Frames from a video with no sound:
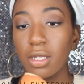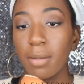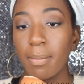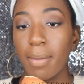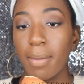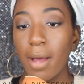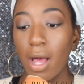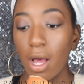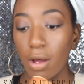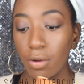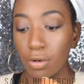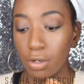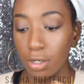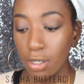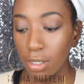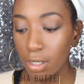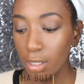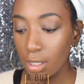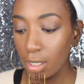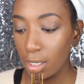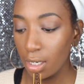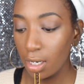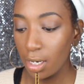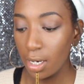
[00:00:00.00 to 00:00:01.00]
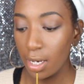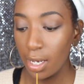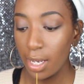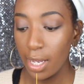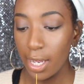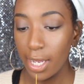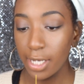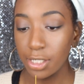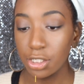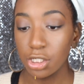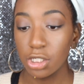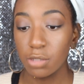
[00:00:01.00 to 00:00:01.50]
in the powder
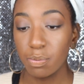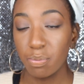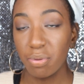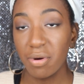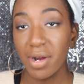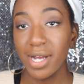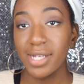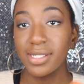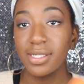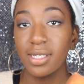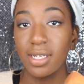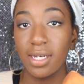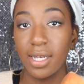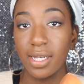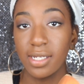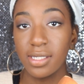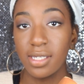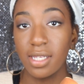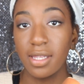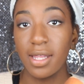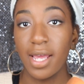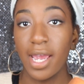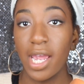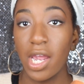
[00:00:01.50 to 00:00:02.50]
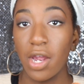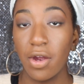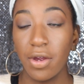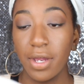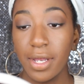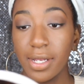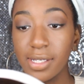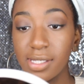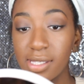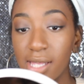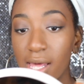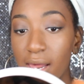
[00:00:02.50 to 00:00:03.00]
and just press it into the
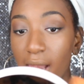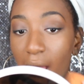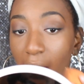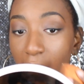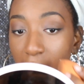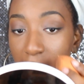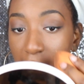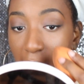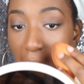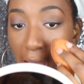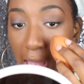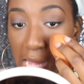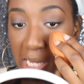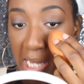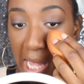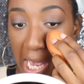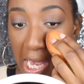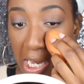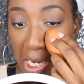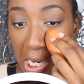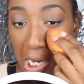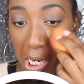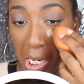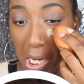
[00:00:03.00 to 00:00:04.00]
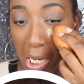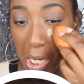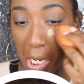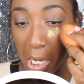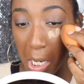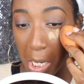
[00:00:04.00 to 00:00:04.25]
areas that I highlighted.